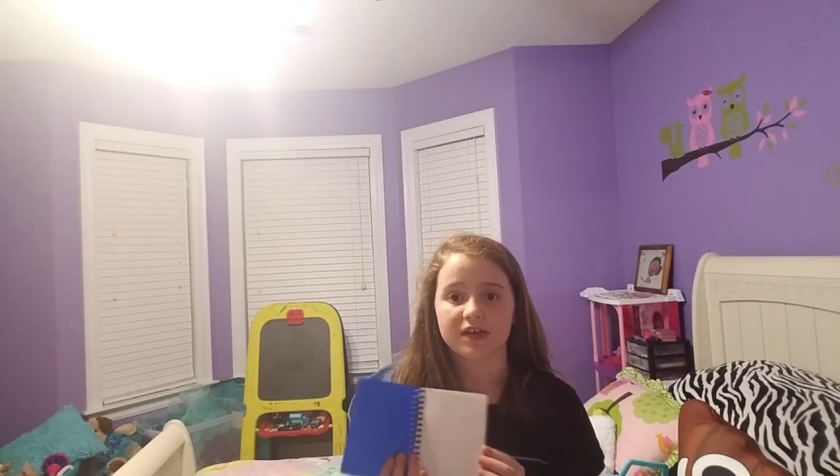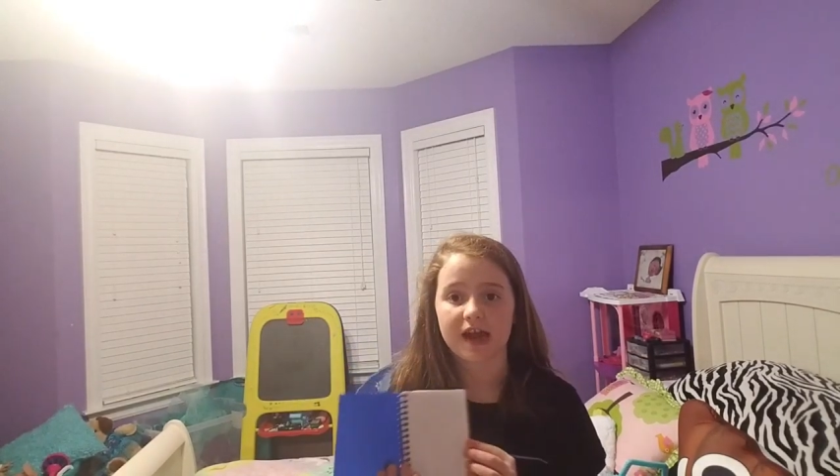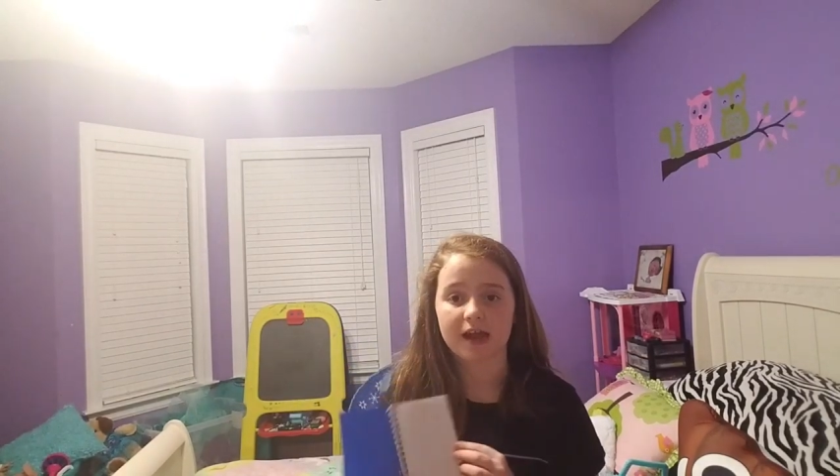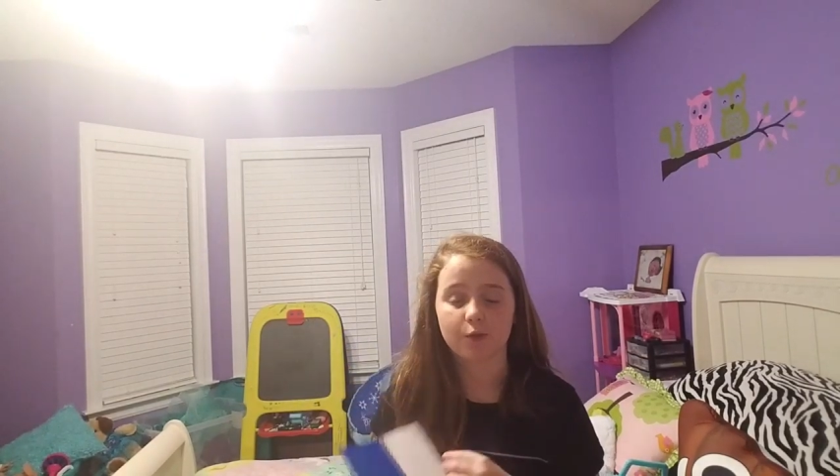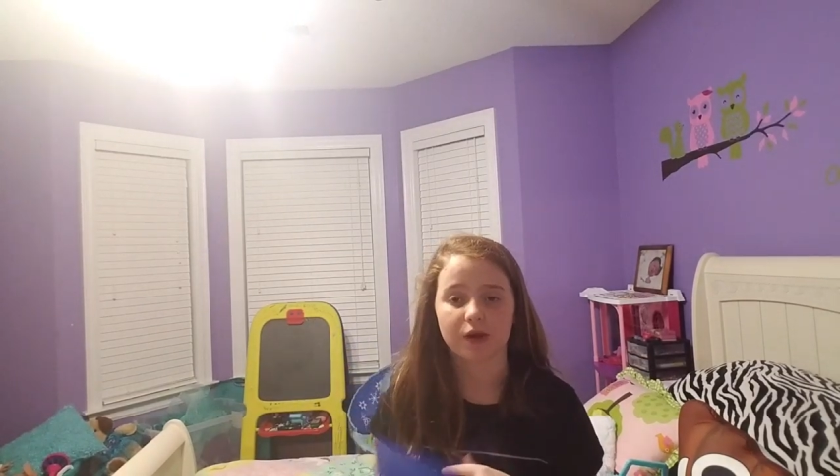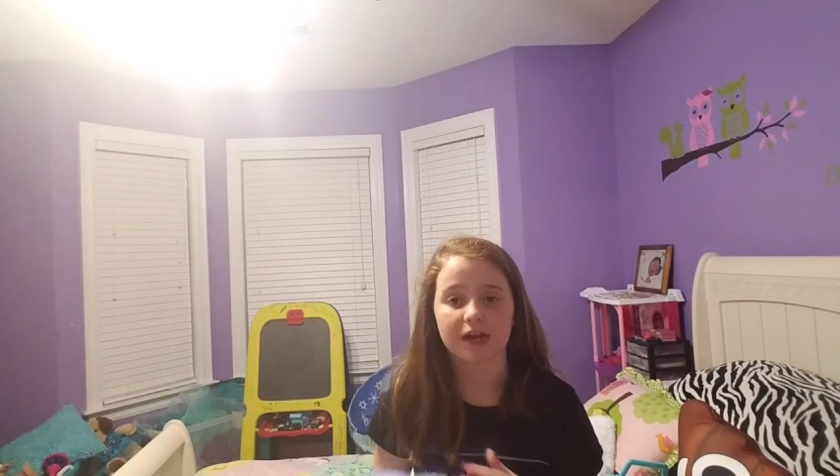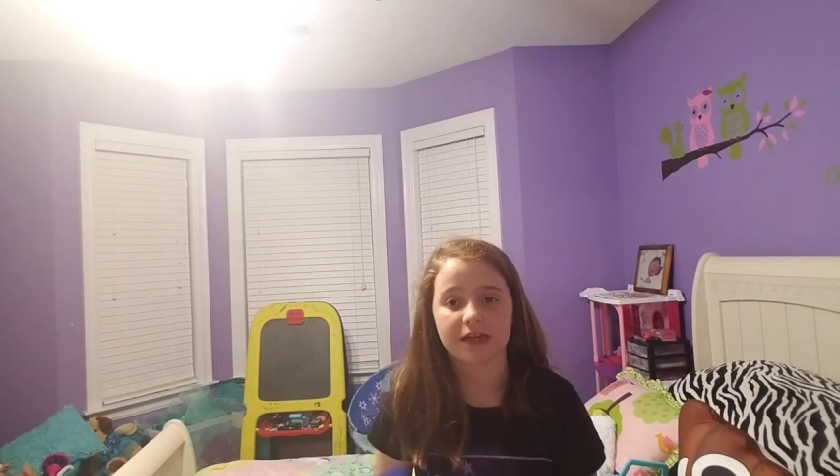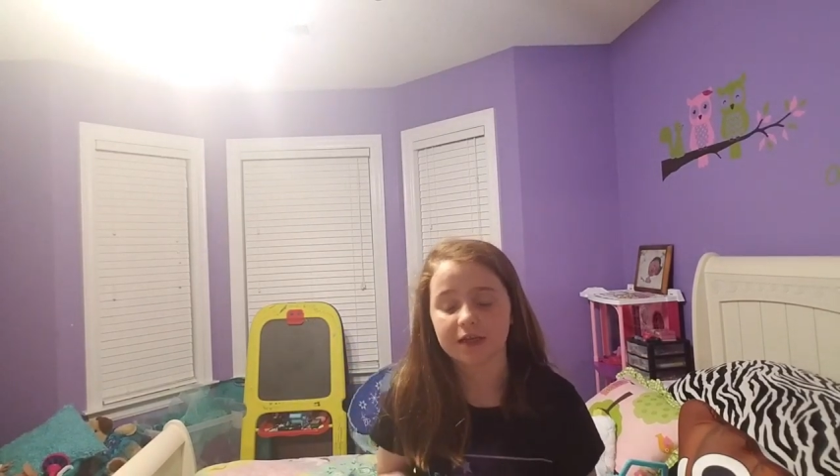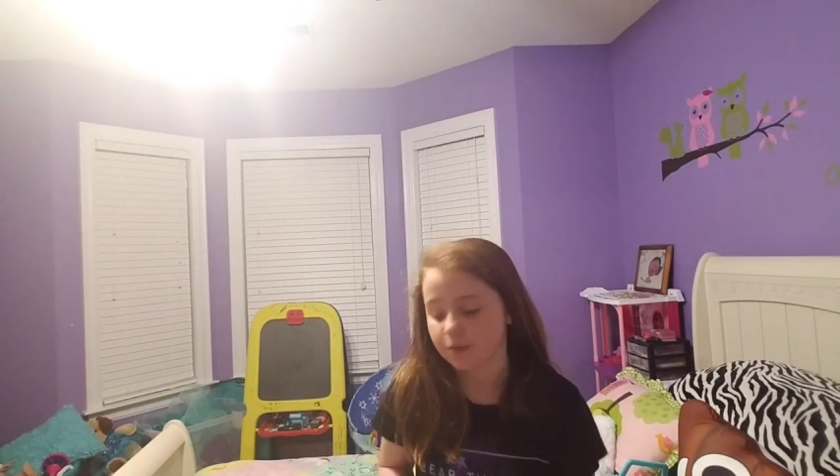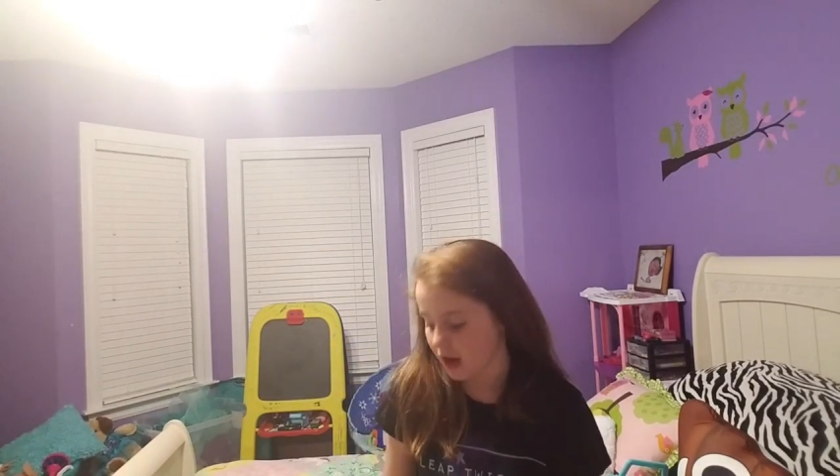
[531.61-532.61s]
today and what I
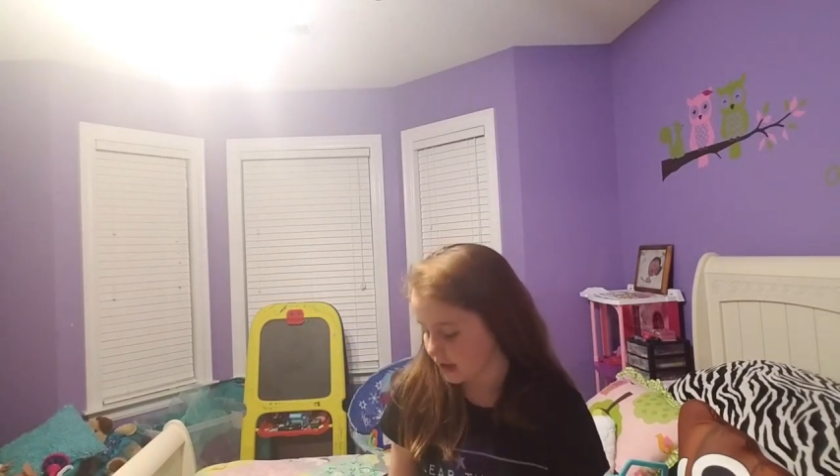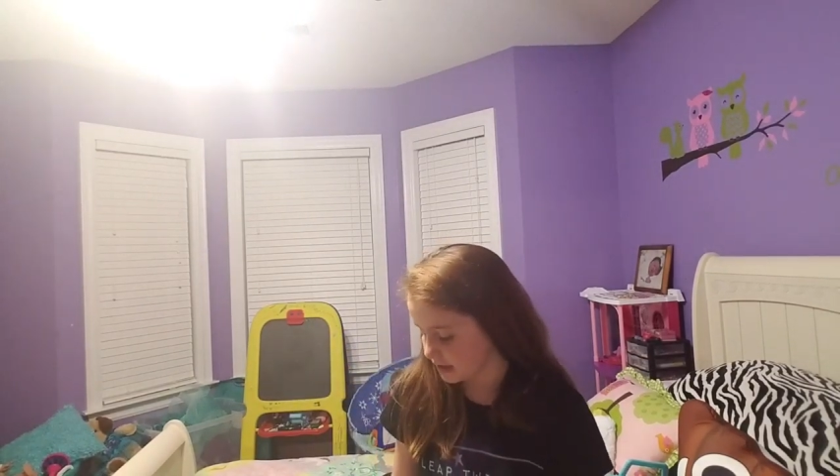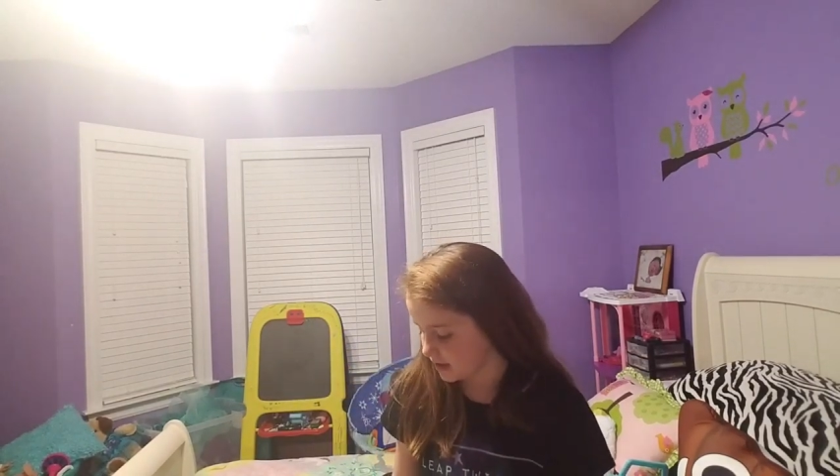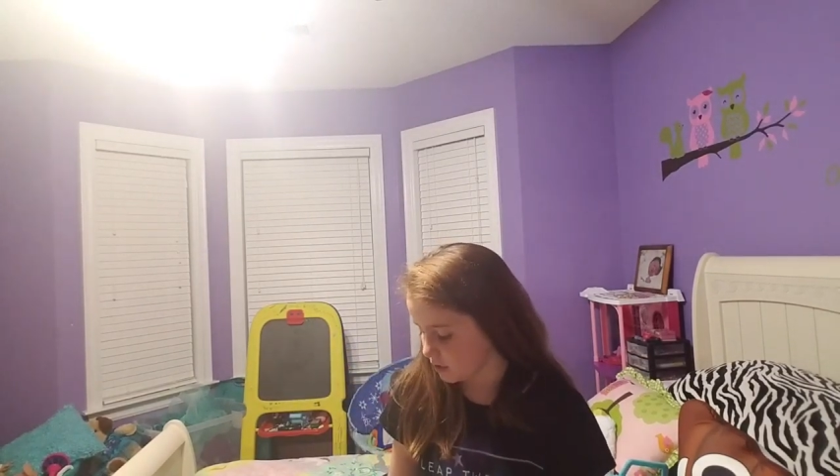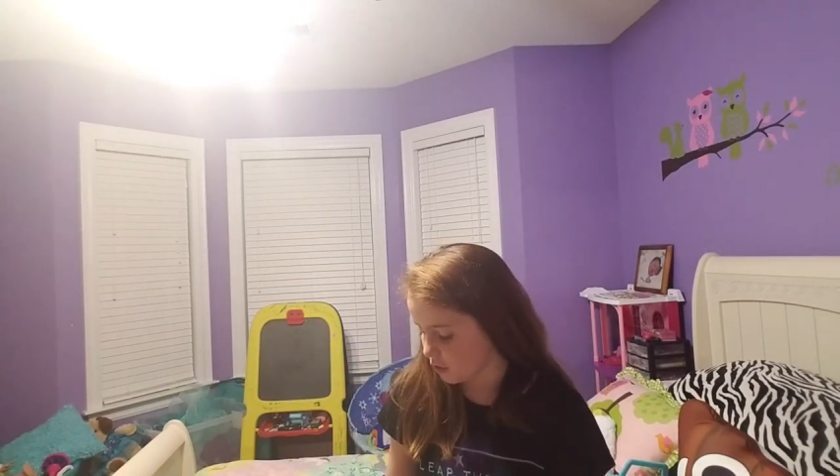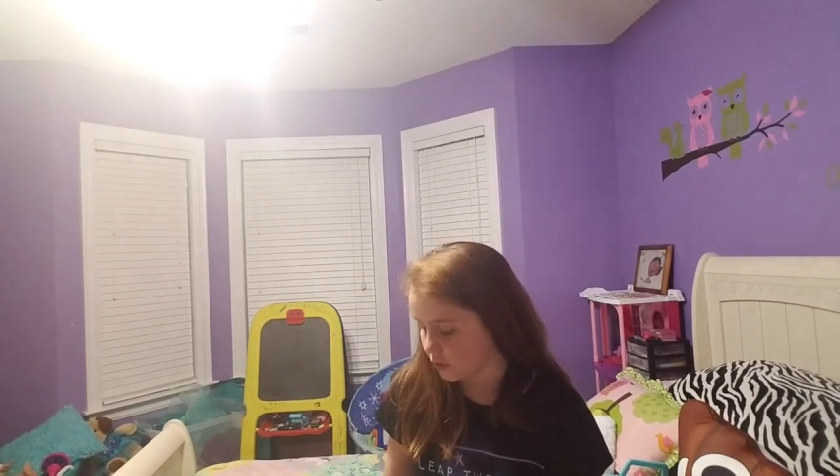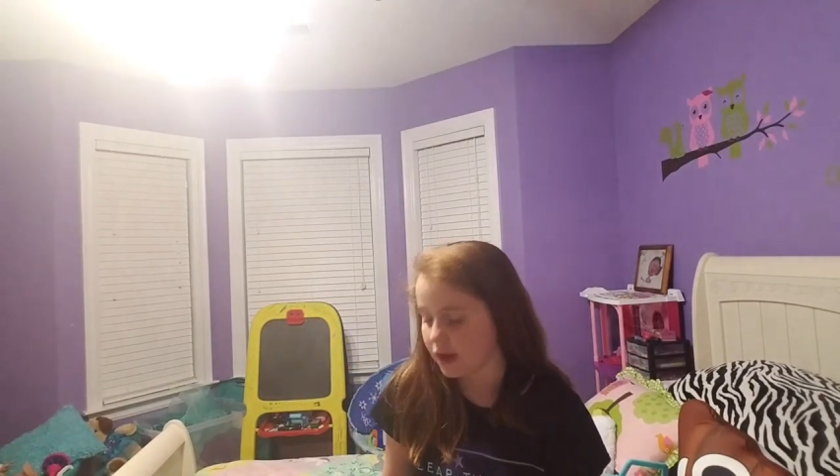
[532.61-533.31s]
need to practice on